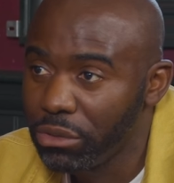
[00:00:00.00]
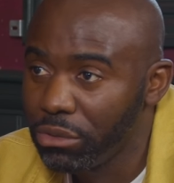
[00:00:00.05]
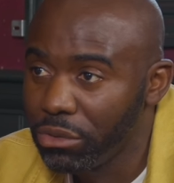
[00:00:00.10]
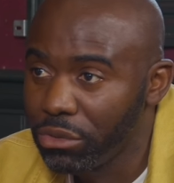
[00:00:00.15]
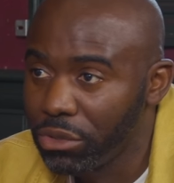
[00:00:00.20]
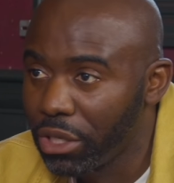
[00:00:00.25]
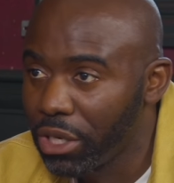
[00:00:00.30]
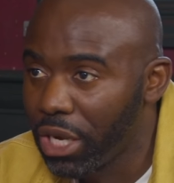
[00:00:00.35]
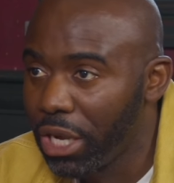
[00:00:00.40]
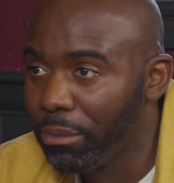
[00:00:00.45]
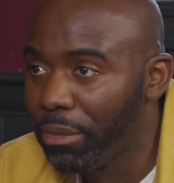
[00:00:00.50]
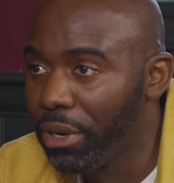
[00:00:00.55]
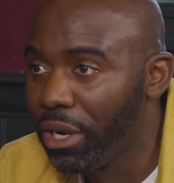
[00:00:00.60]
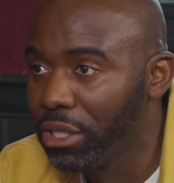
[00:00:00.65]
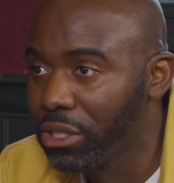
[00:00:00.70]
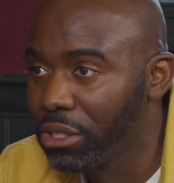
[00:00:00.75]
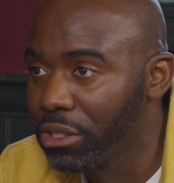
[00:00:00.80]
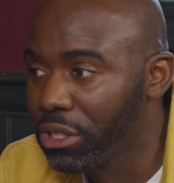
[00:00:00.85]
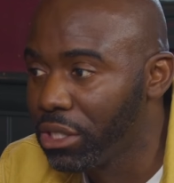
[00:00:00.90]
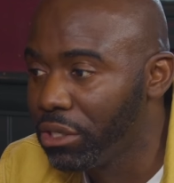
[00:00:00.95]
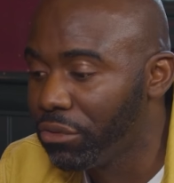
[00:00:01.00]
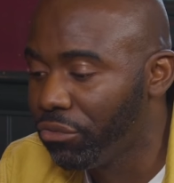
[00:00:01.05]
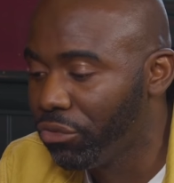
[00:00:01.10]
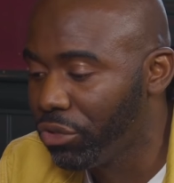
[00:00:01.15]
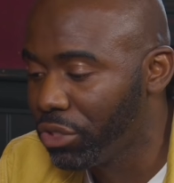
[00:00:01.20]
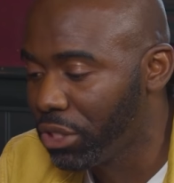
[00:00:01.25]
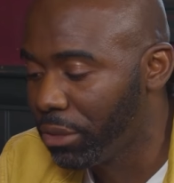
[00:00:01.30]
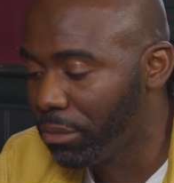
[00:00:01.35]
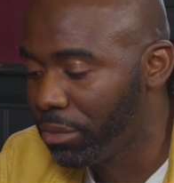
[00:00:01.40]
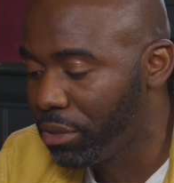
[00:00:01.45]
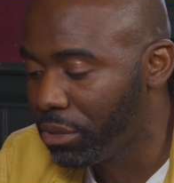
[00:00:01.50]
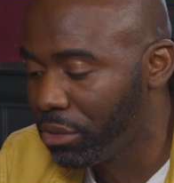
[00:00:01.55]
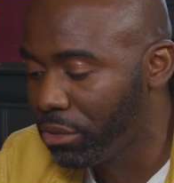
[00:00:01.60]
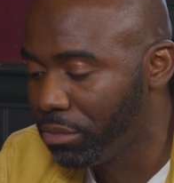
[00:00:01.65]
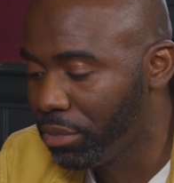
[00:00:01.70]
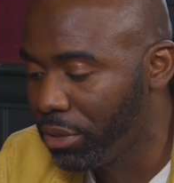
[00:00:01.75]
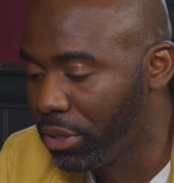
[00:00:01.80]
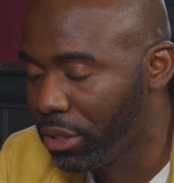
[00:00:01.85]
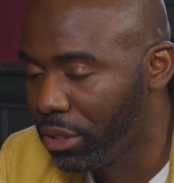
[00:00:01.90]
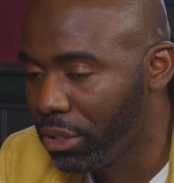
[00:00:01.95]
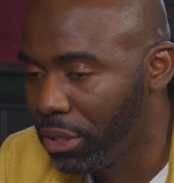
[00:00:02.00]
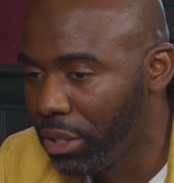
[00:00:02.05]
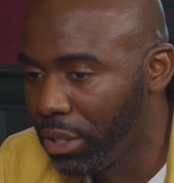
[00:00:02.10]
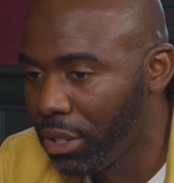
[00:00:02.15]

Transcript: you come out just to get fresh up a little bit. Yeah.